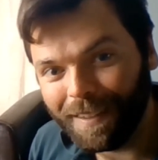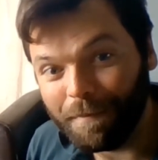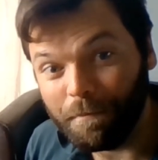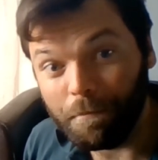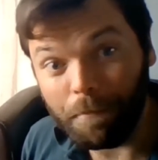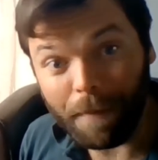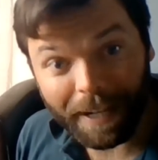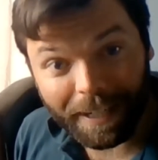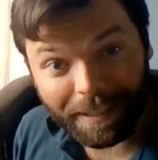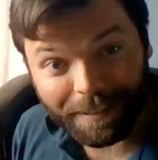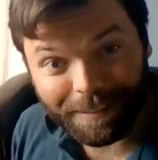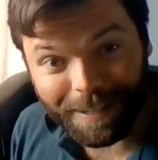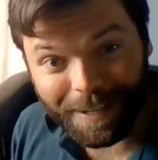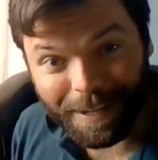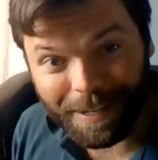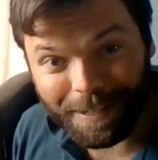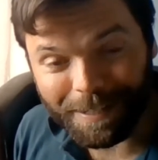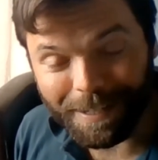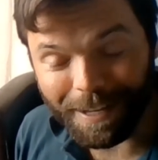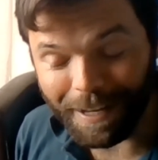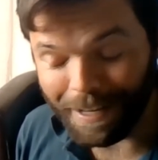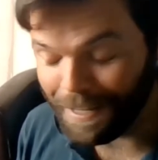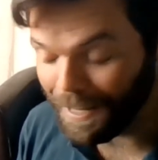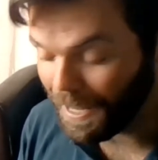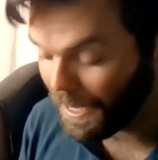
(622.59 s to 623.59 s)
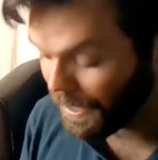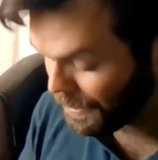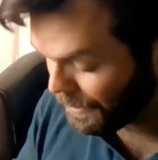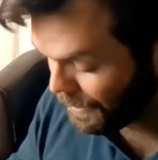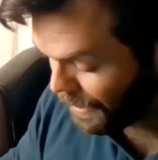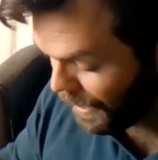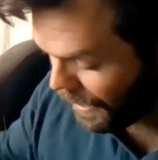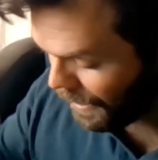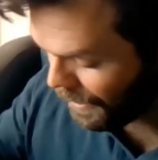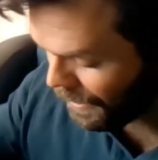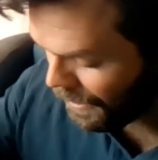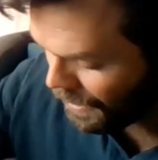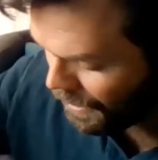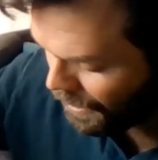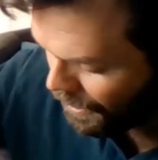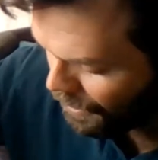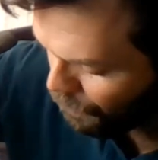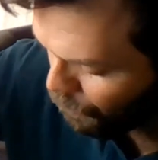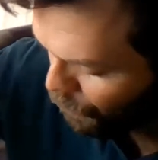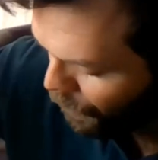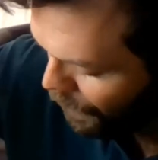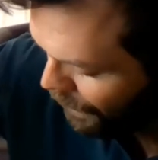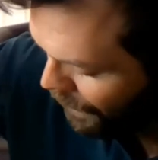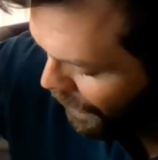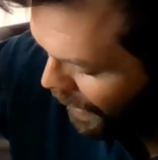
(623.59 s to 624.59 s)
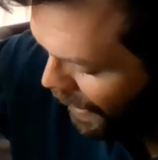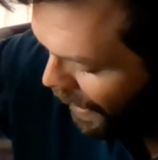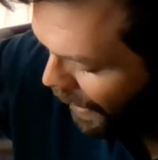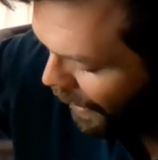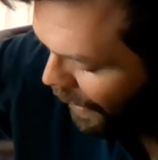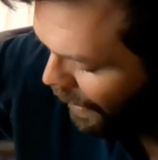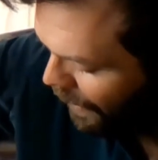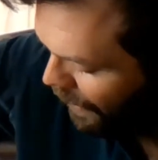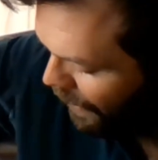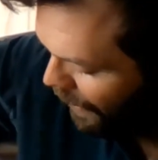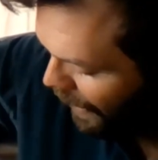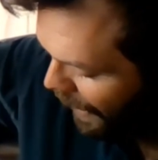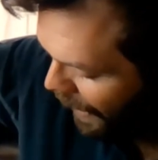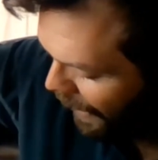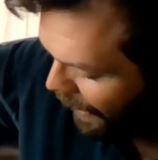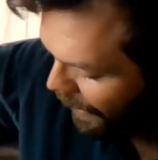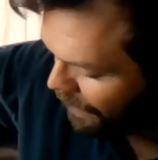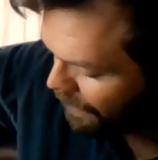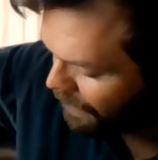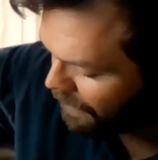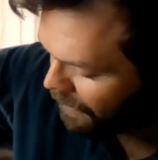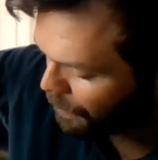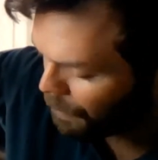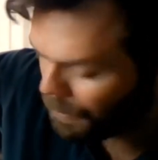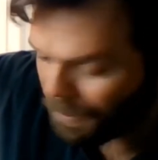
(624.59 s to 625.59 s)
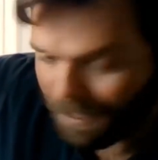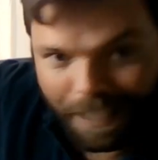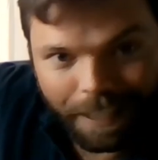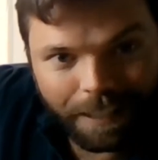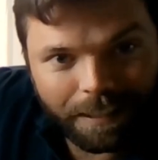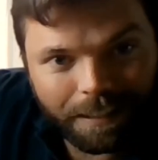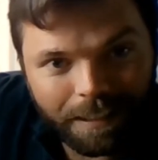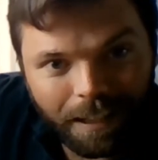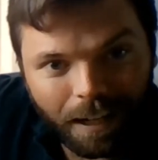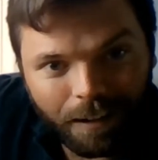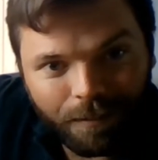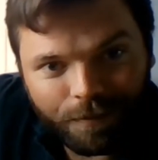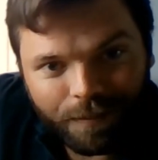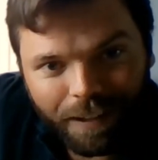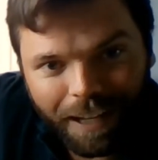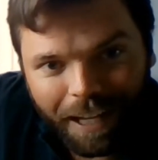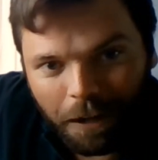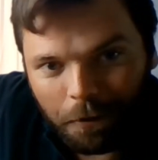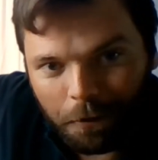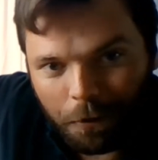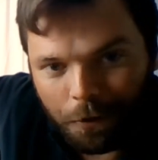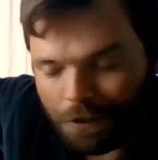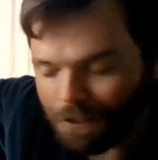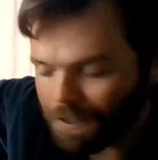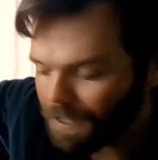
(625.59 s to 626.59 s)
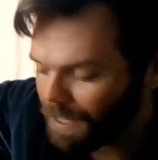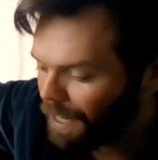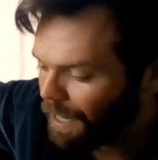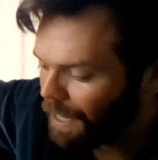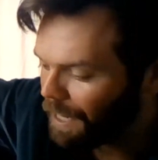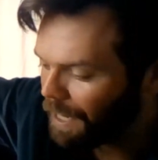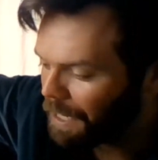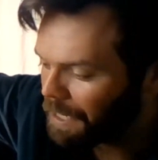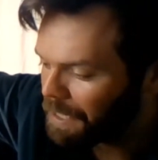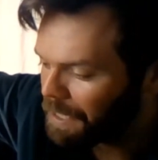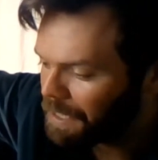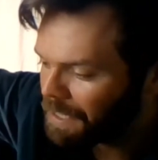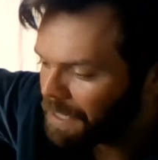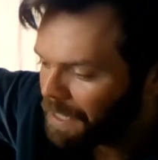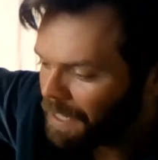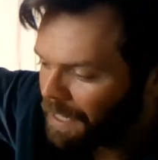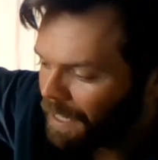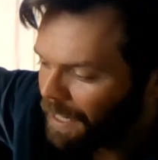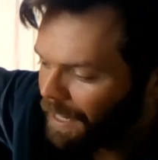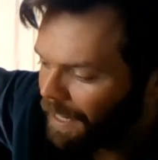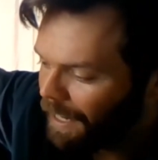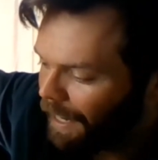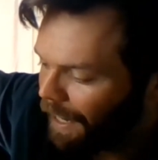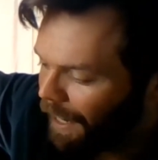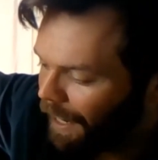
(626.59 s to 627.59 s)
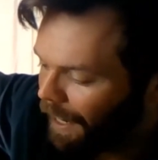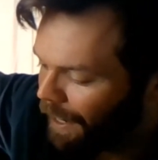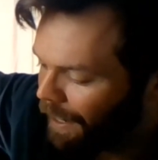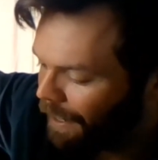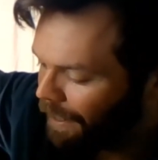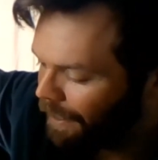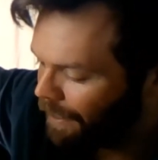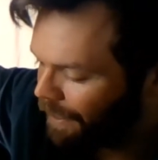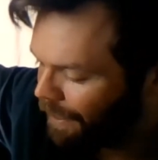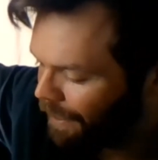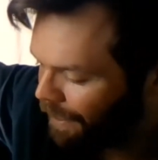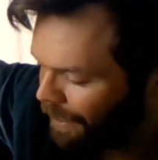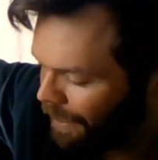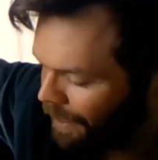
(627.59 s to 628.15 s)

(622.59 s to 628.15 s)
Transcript: mix is, and they said one that has some of these sunflower seeds and